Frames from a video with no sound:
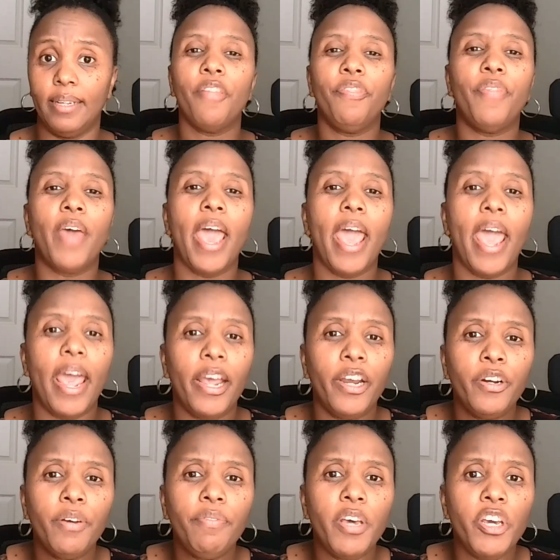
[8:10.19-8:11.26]
The
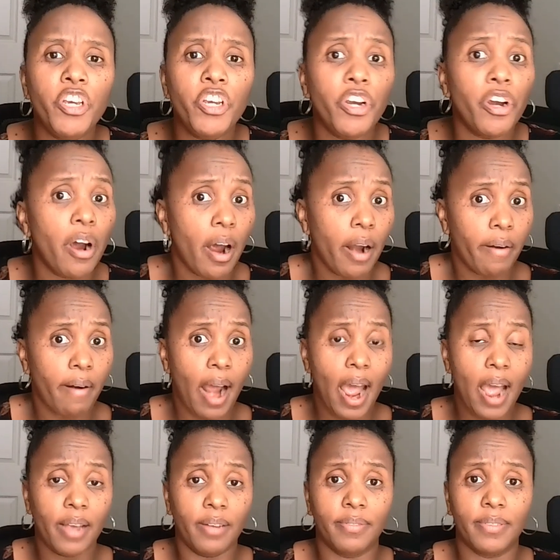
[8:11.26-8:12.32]
end of the year
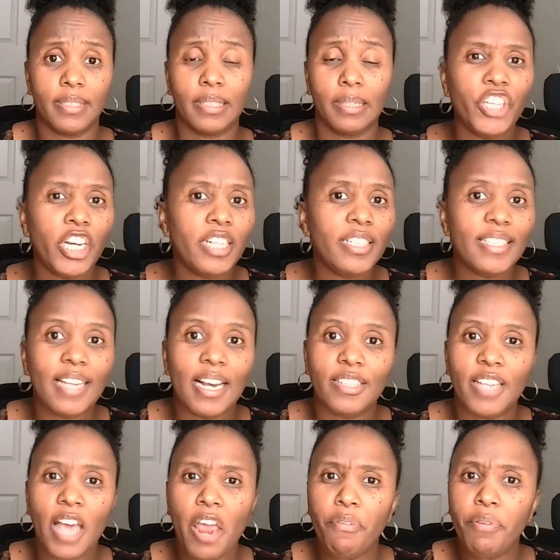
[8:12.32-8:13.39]
arrives. Jane sends
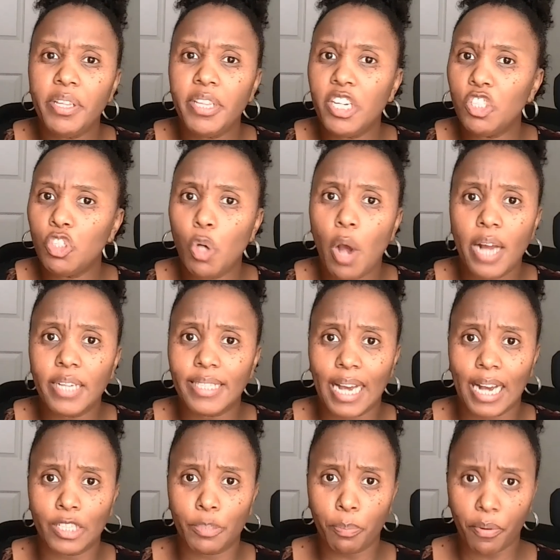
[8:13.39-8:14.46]
everything to her
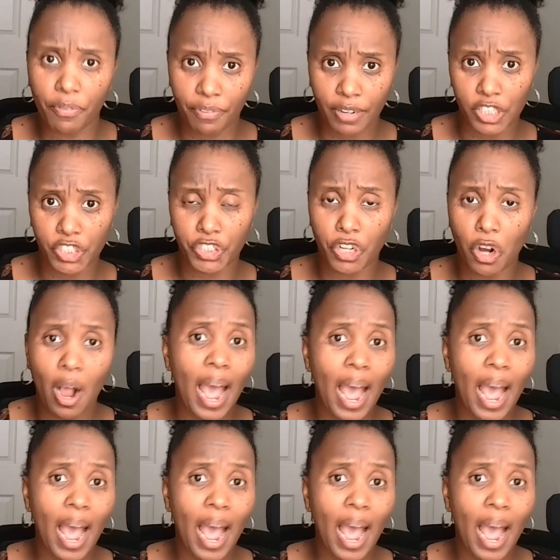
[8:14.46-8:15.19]
tax professional